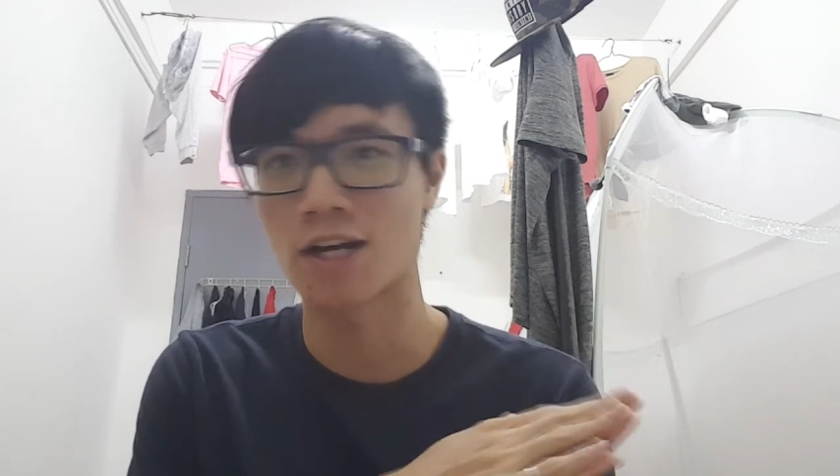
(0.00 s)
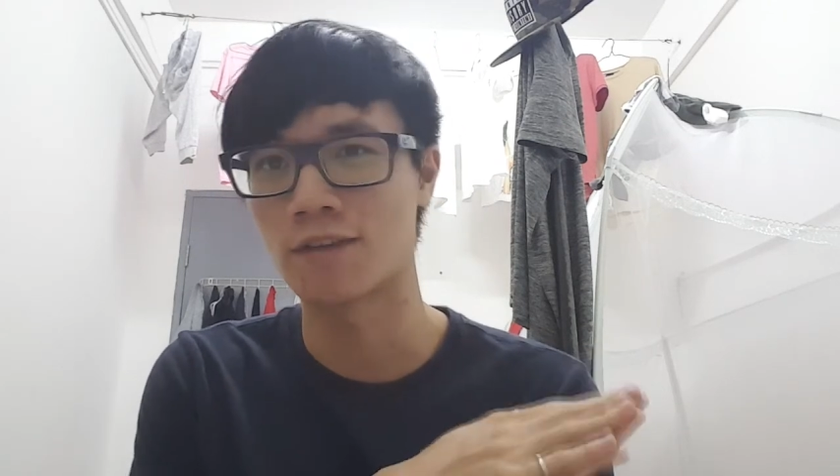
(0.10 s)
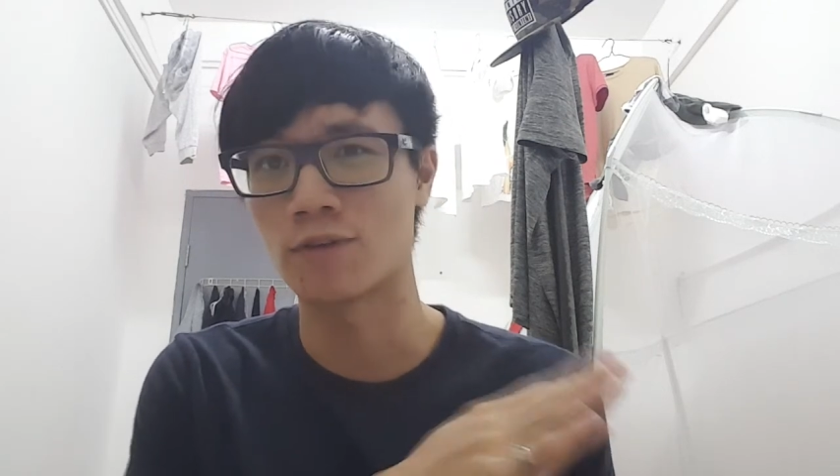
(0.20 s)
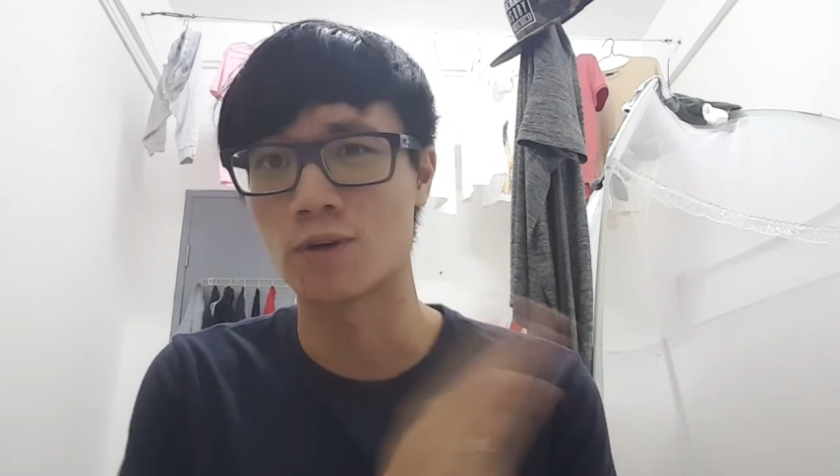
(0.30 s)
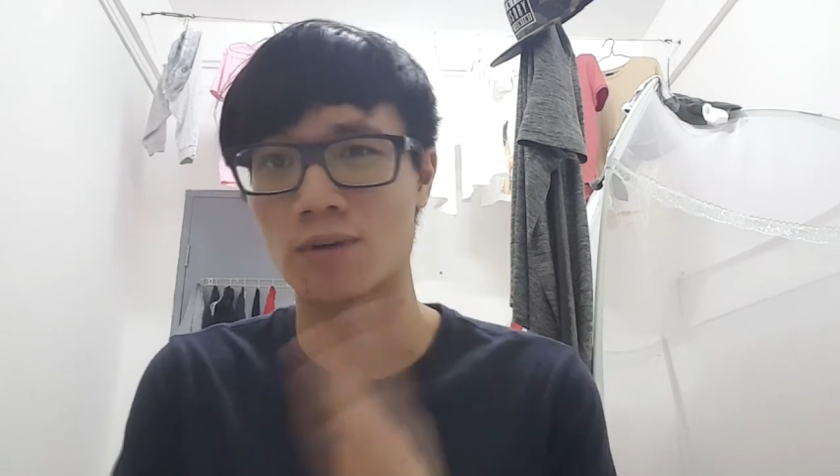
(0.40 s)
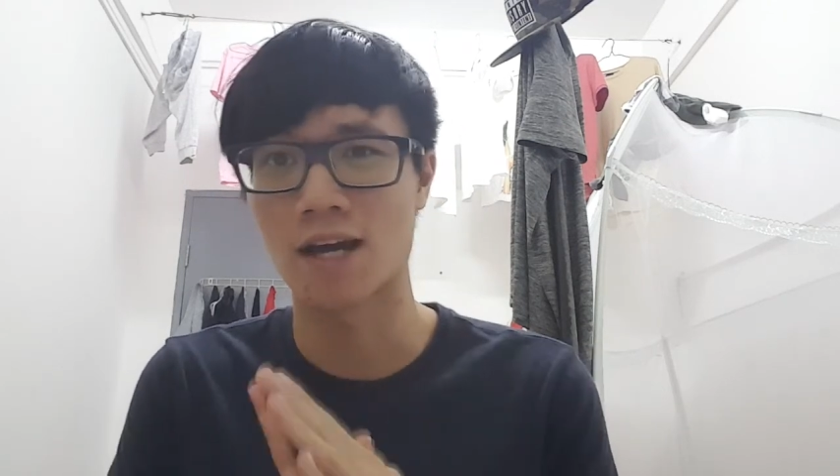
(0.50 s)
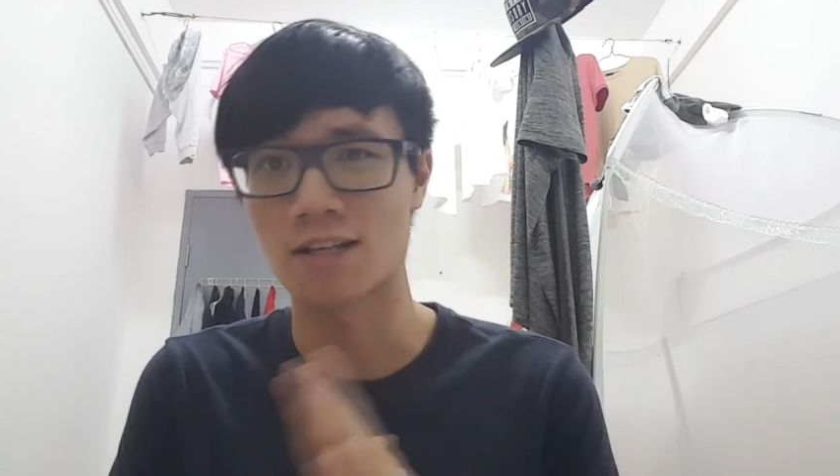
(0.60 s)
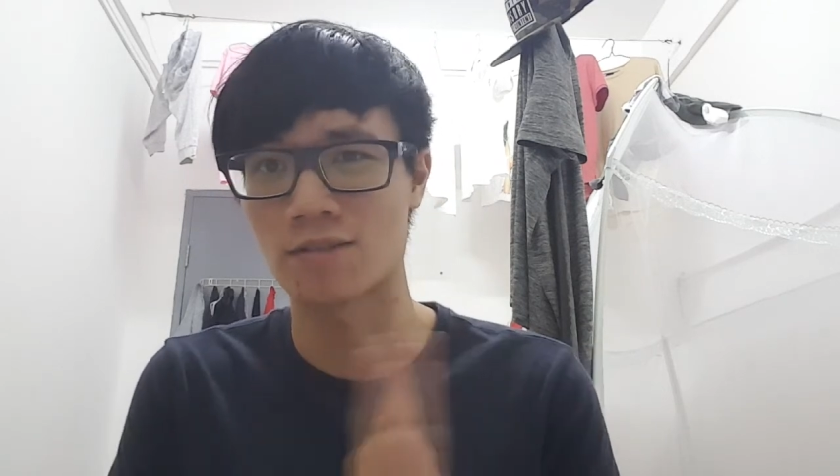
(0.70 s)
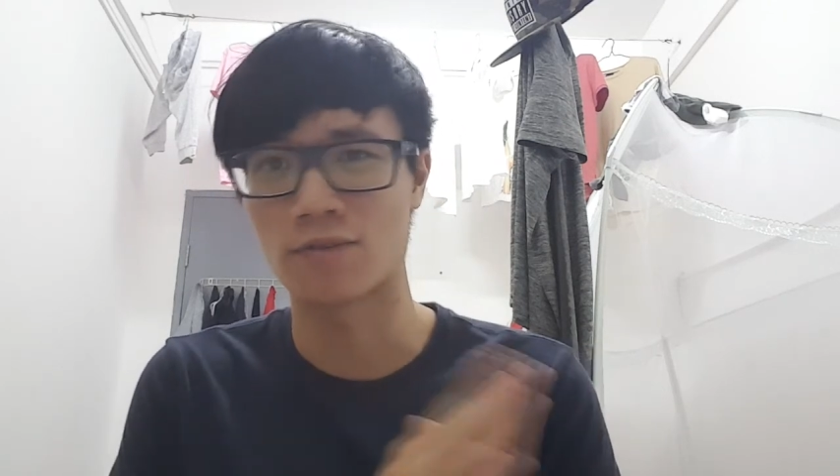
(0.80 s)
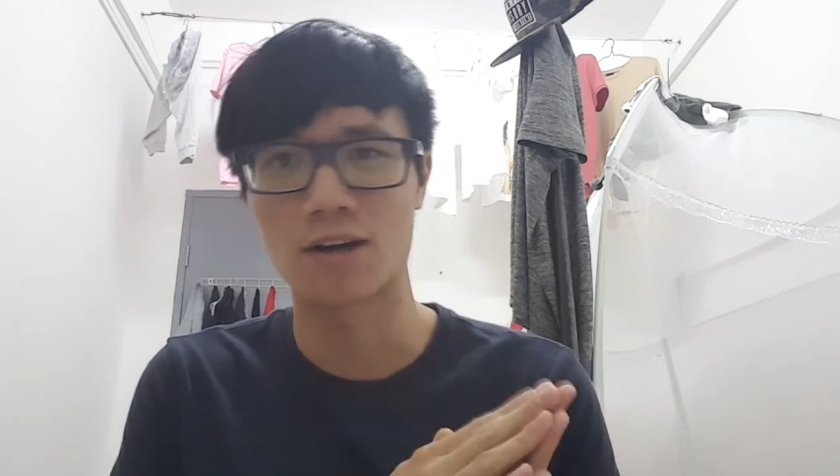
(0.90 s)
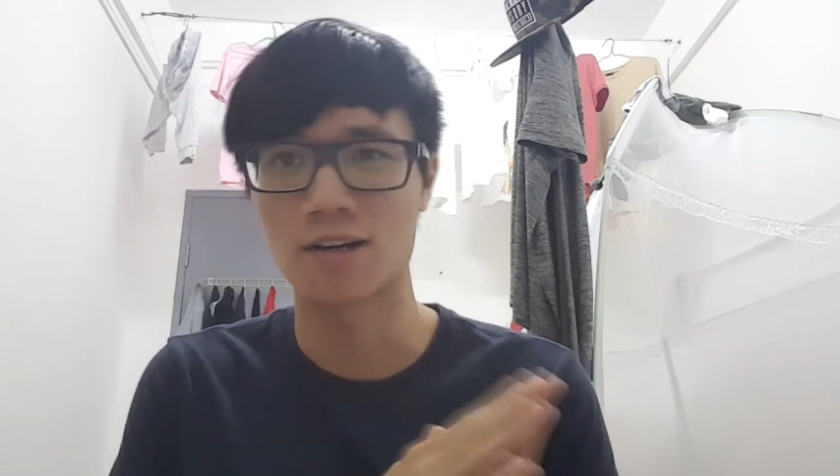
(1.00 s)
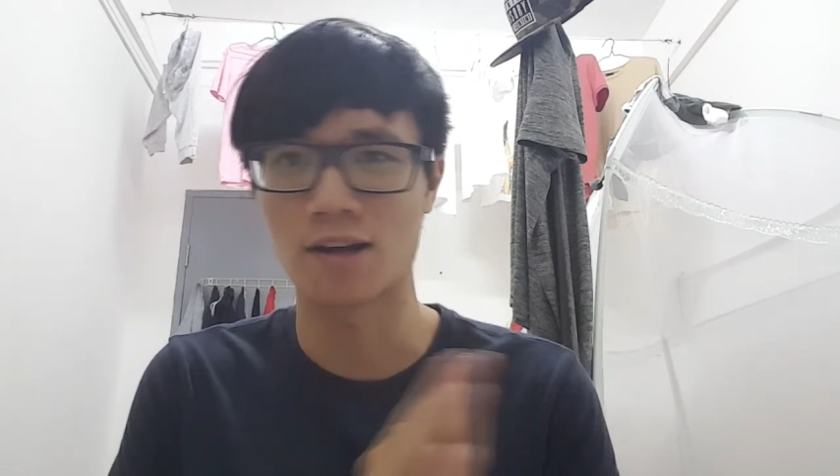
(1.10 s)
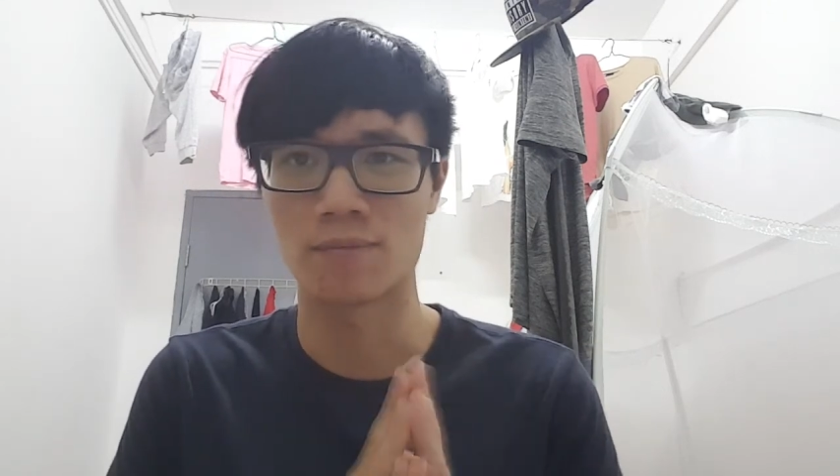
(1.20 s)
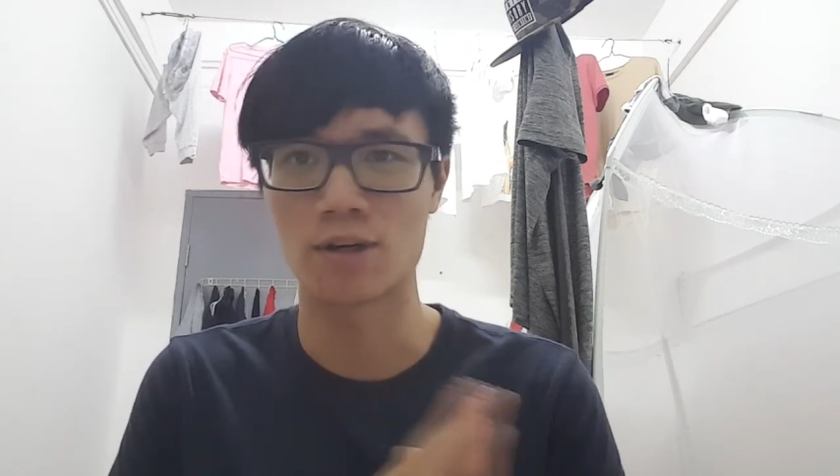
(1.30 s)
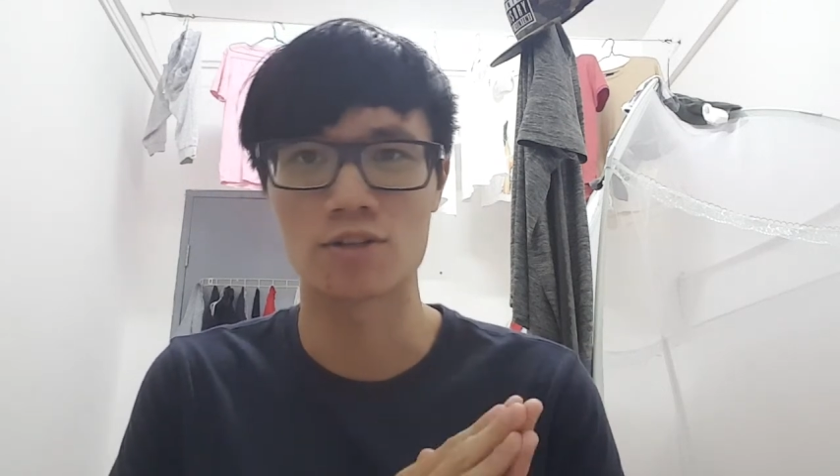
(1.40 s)
If you don't, ask a friend.
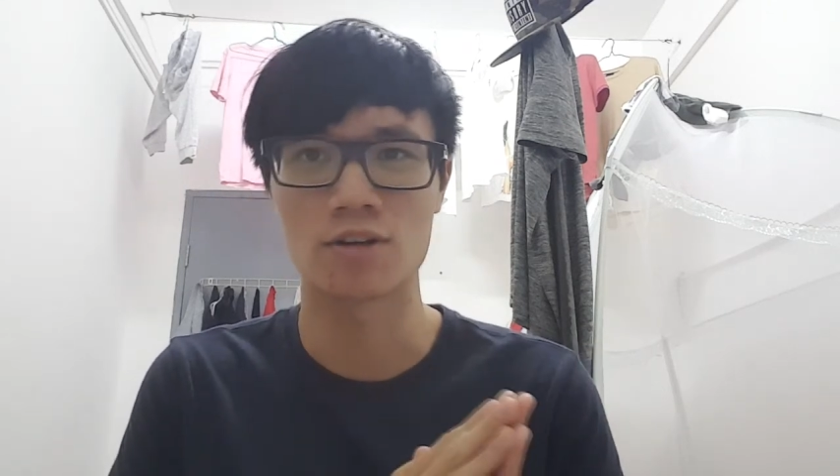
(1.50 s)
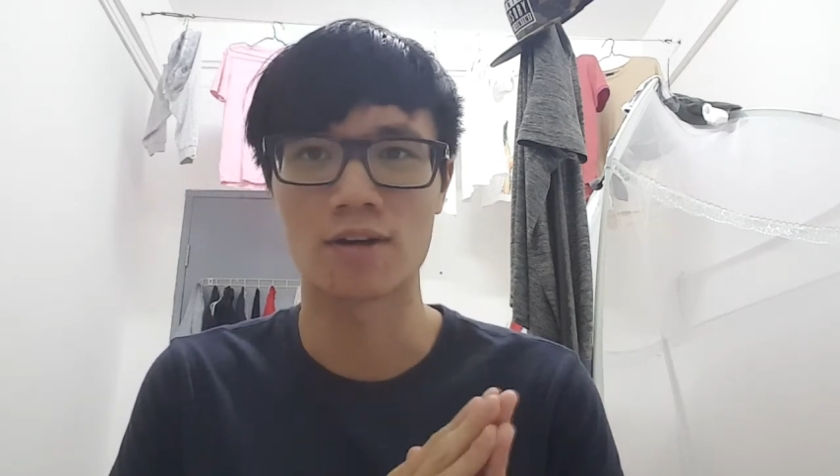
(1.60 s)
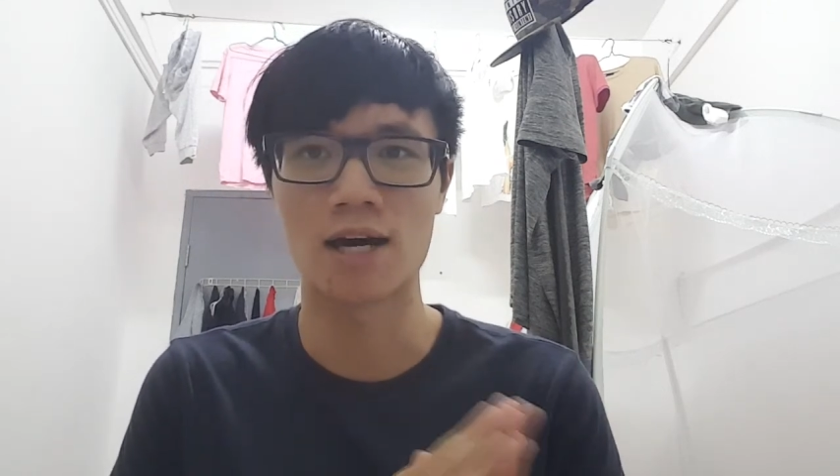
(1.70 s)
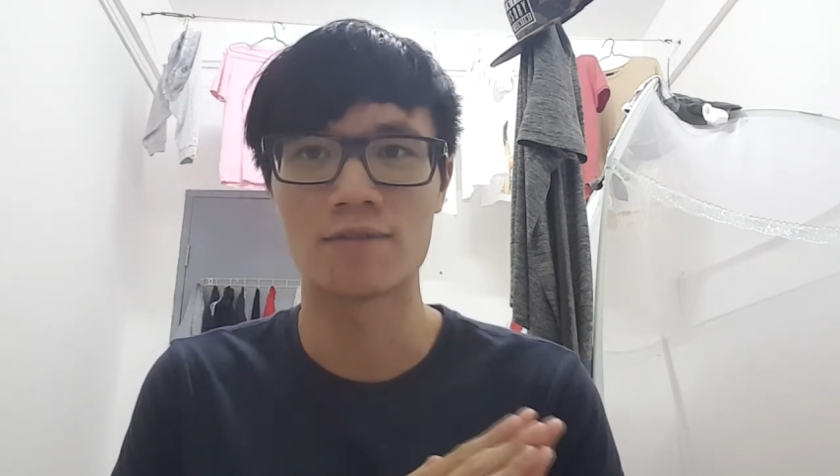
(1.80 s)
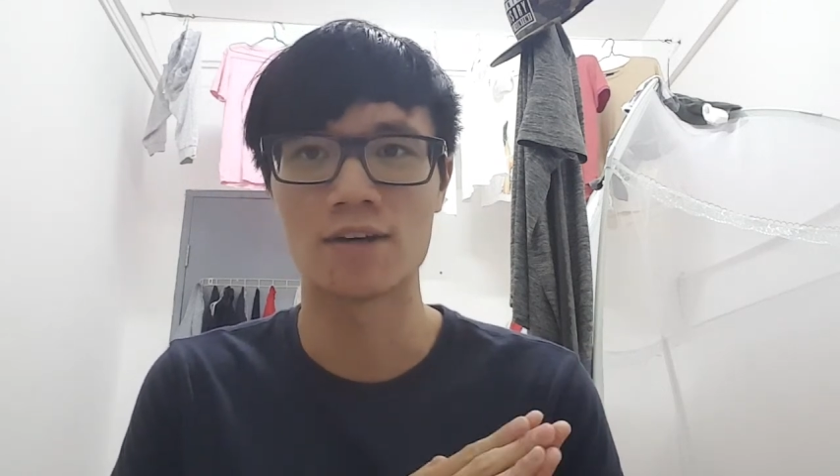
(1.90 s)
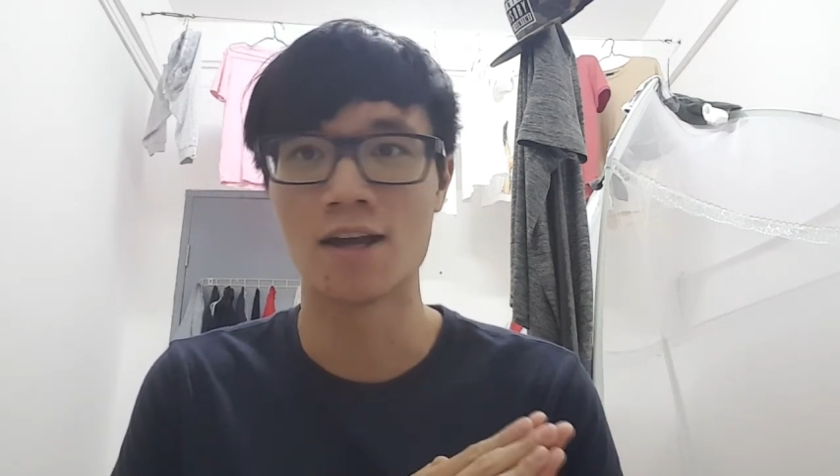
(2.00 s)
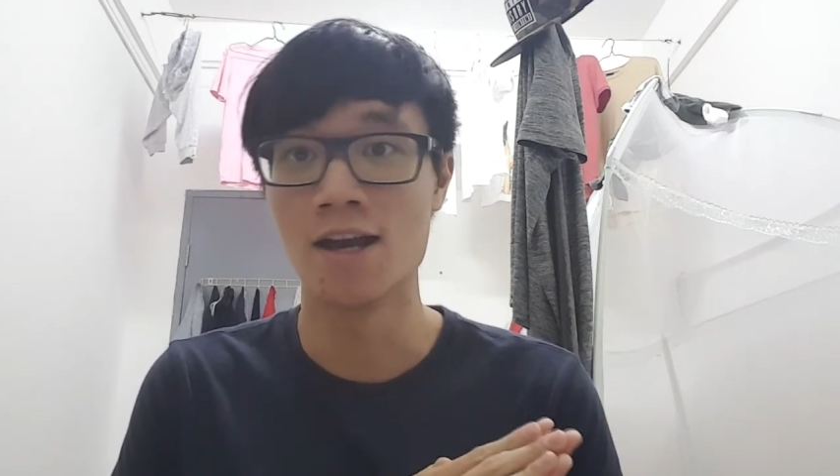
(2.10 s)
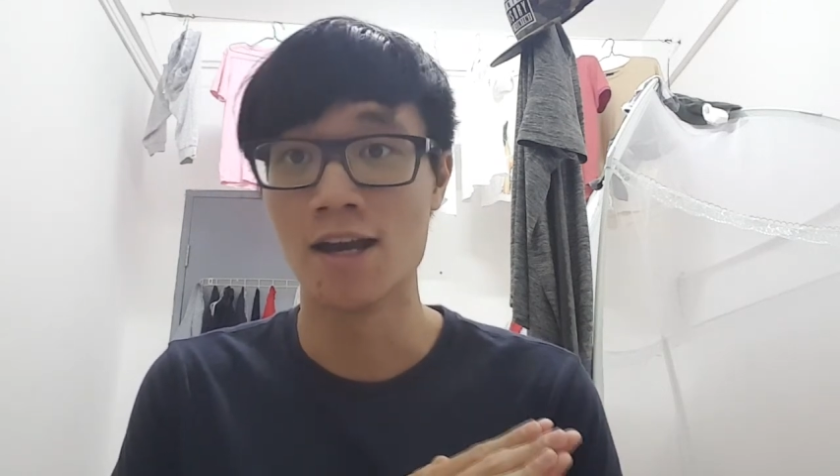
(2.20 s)
I'm pretty sure they'll have it.